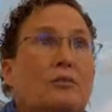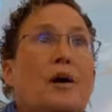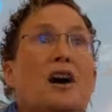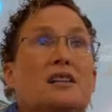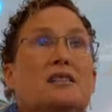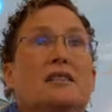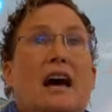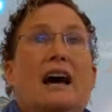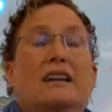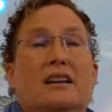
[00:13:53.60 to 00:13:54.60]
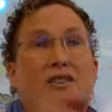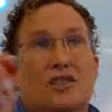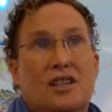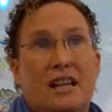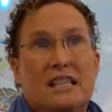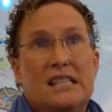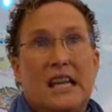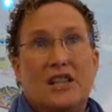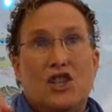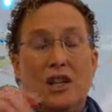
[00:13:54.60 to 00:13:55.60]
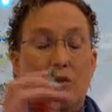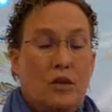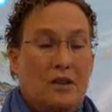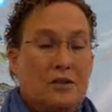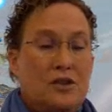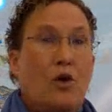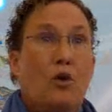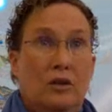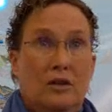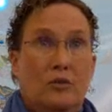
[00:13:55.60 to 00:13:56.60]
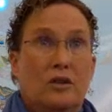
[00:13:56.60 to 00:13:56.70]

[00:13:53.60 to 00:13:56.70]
you'll pause on that and just kind of sketch in where there's coal in